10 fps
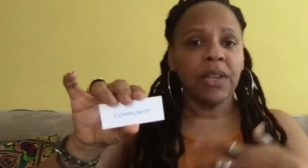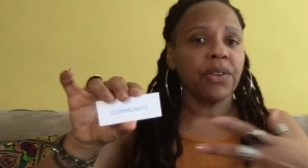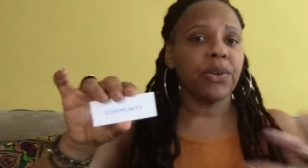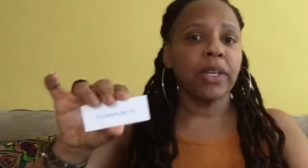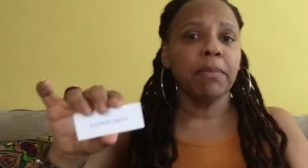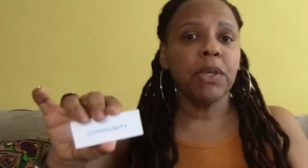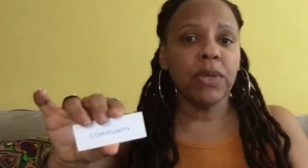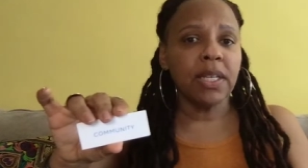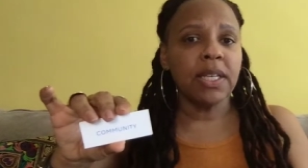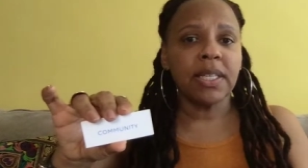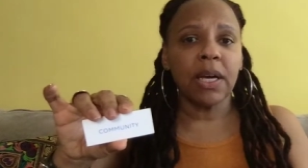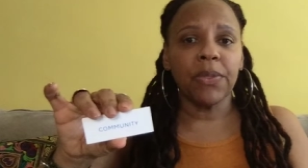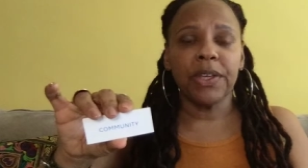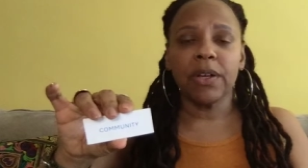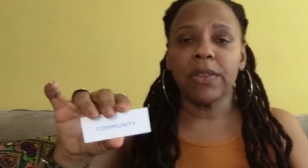there are communities
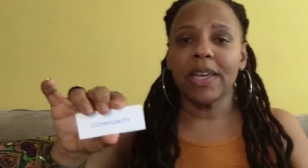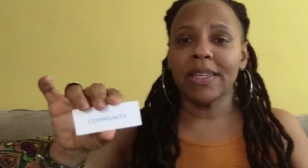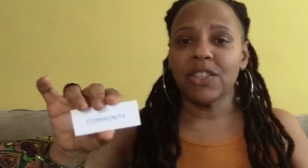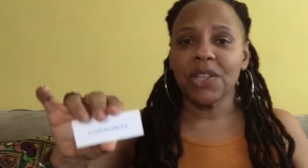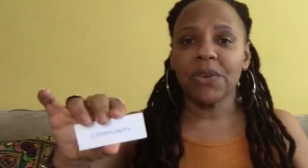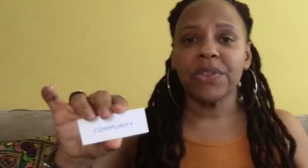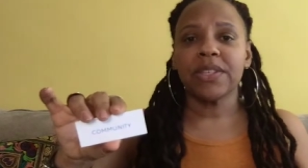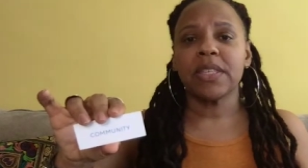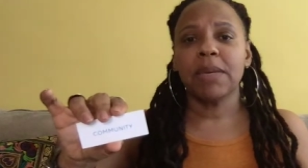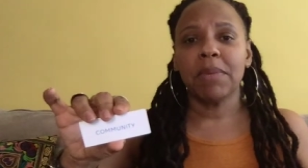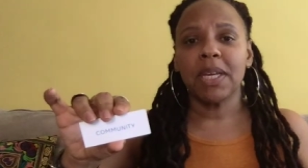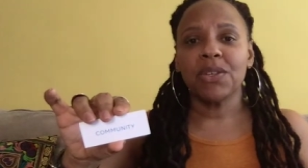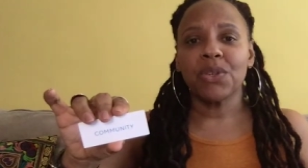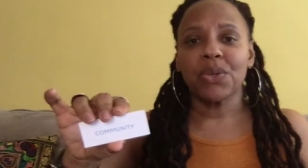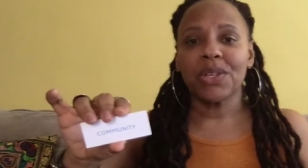out there that share the same
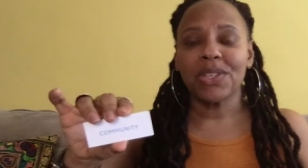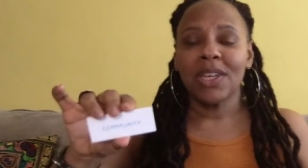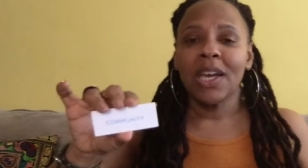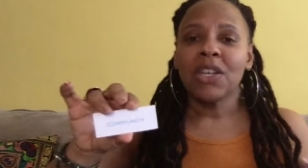interest.